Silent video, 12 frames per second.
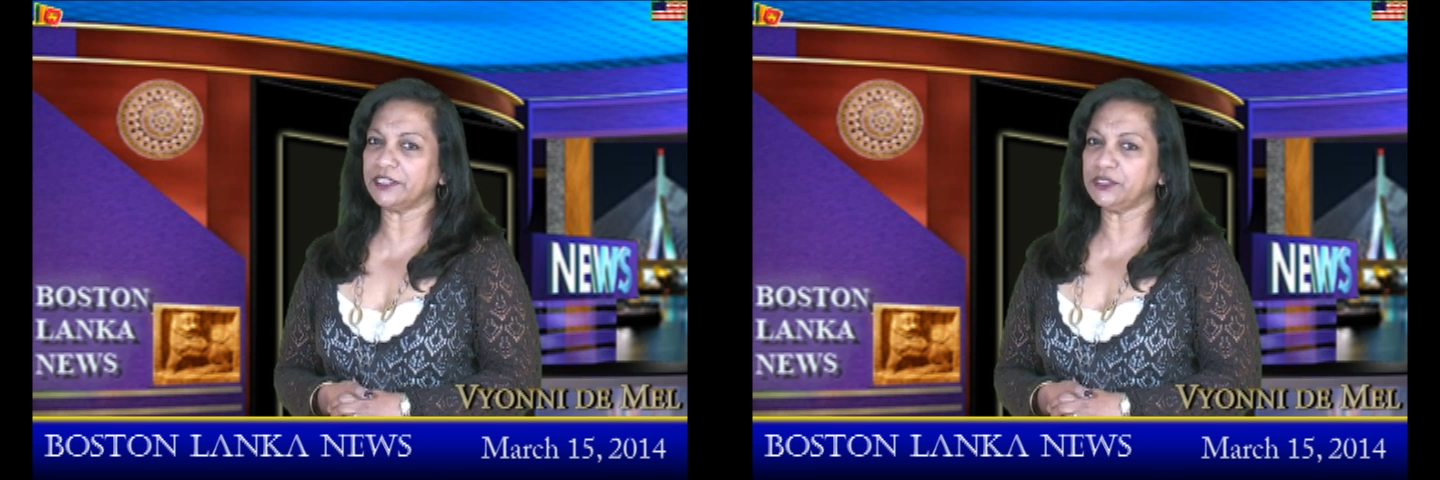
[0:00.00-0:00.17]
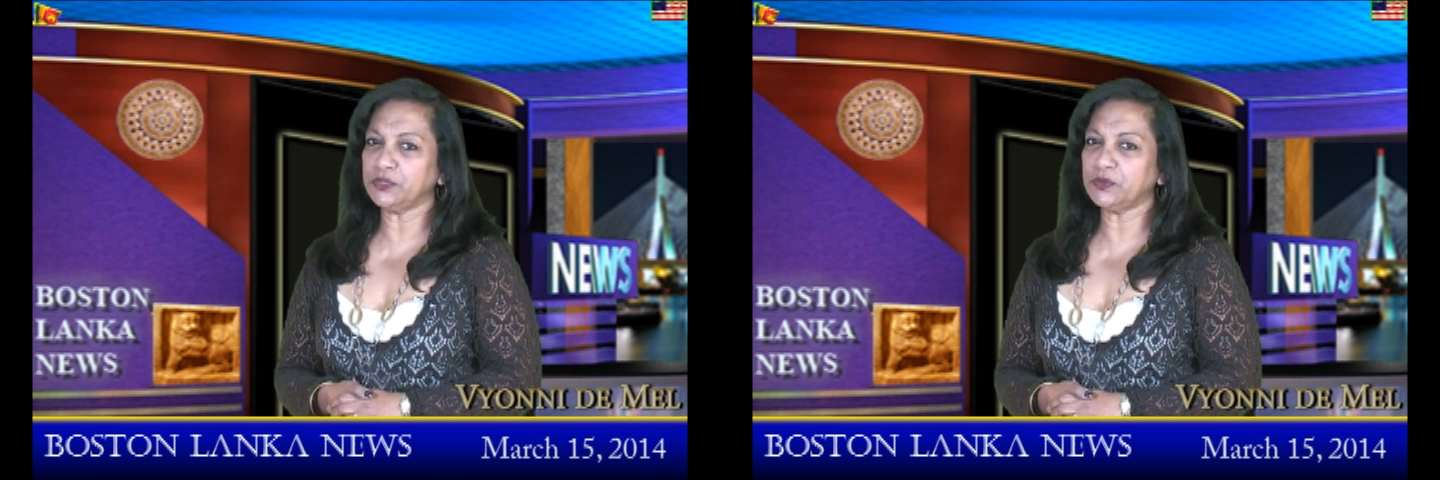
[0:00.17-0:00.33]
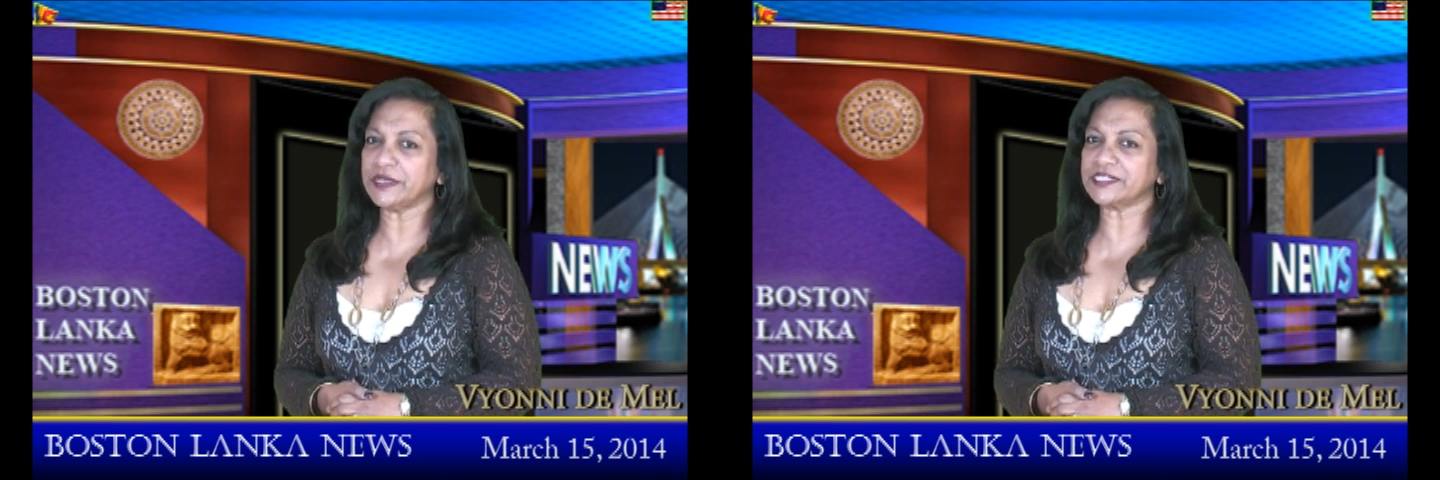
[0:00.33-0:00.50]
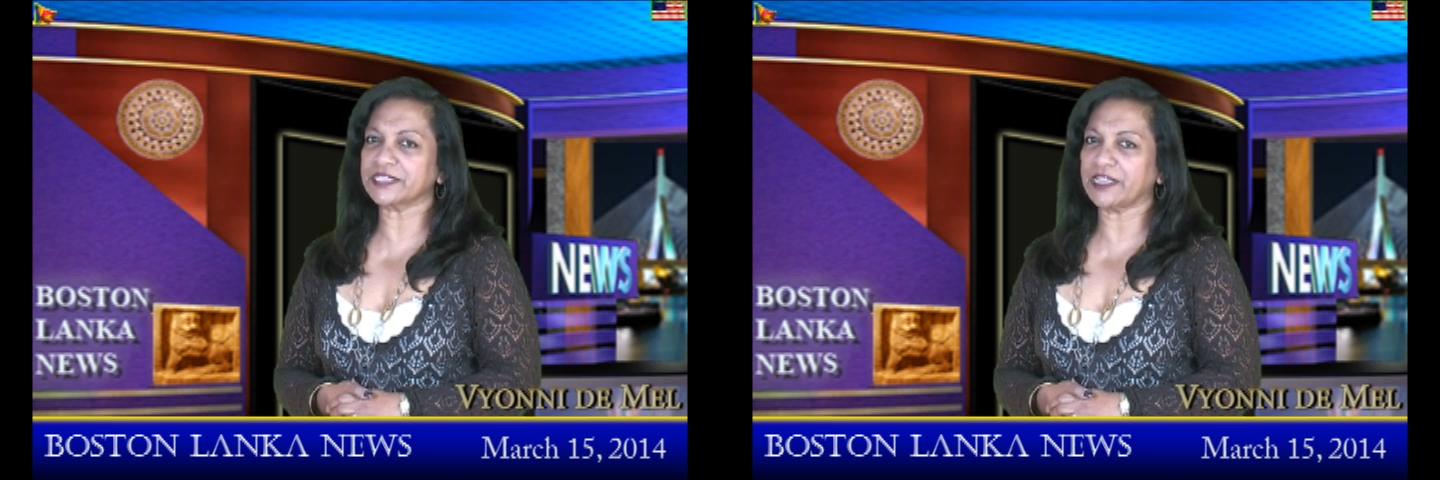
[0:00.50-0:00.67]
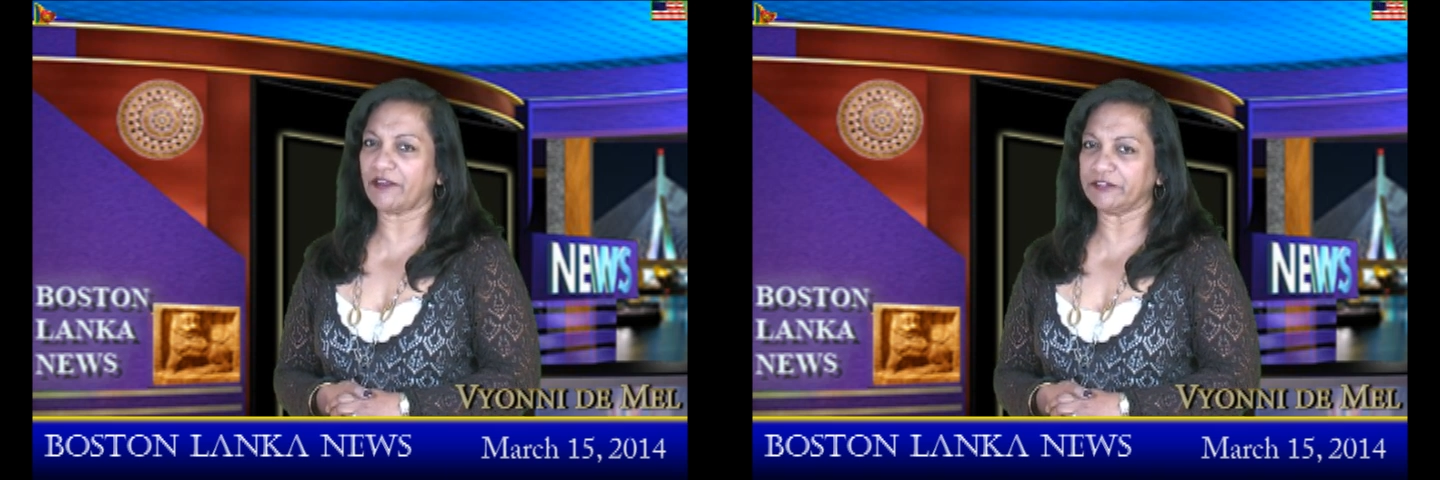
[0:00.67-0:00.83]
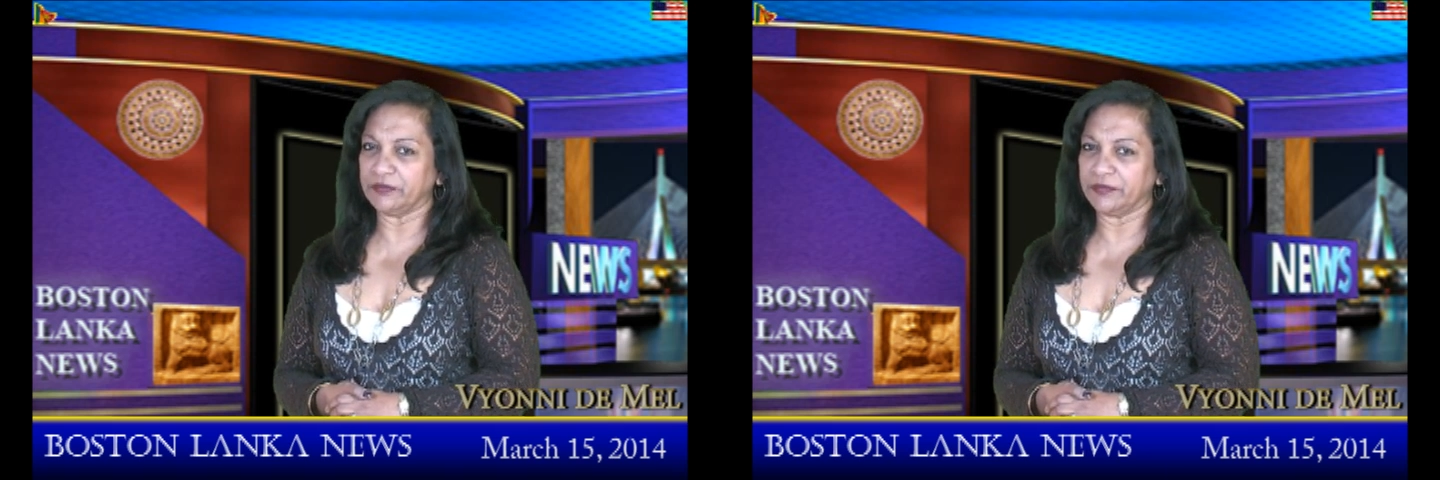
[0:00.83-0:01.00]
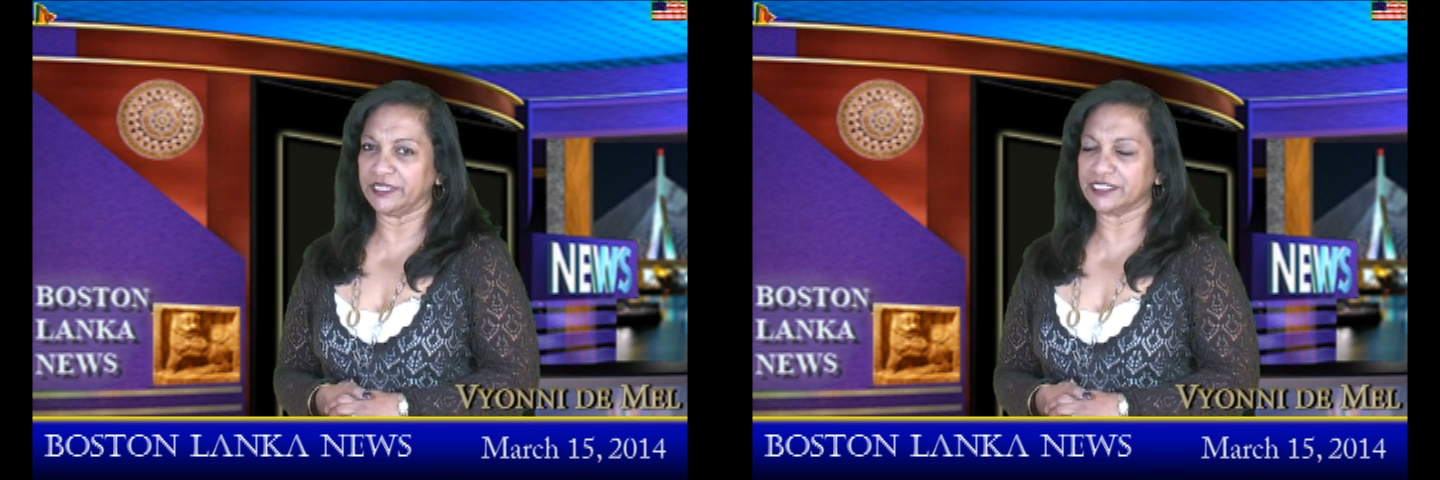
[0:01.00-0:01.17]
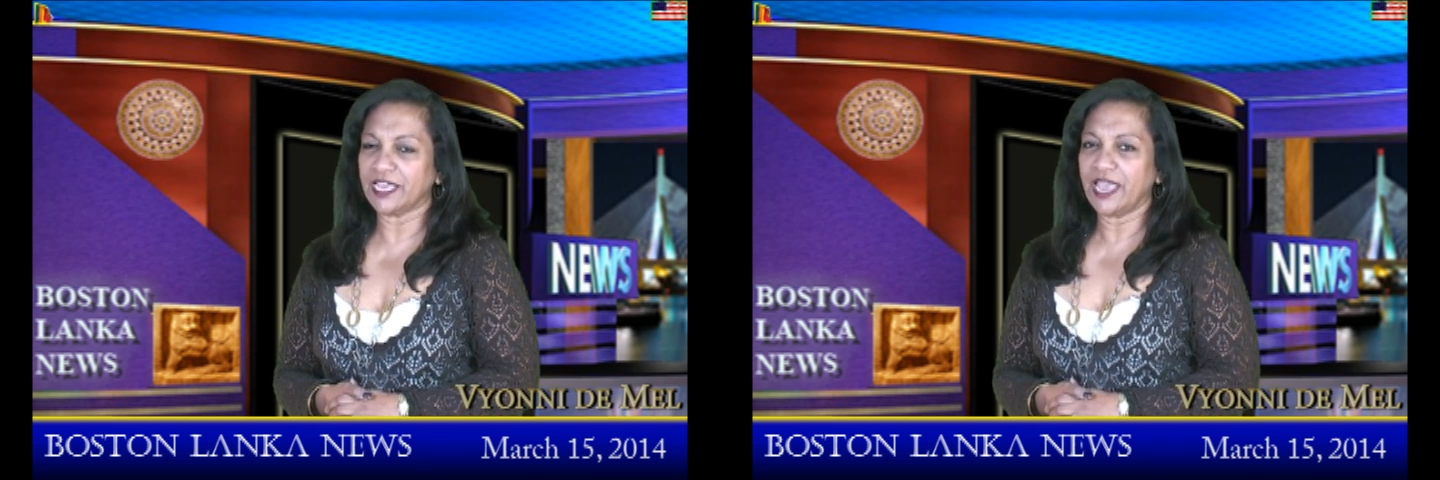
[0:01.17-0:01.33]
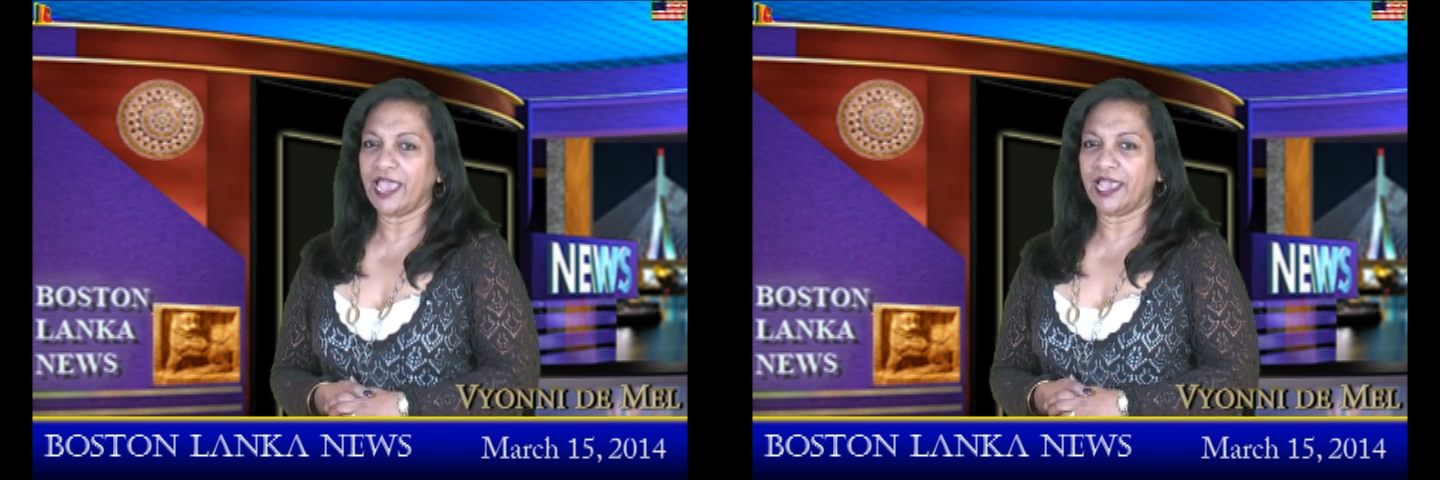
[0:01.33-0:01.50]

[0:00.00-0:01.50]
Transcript: the US government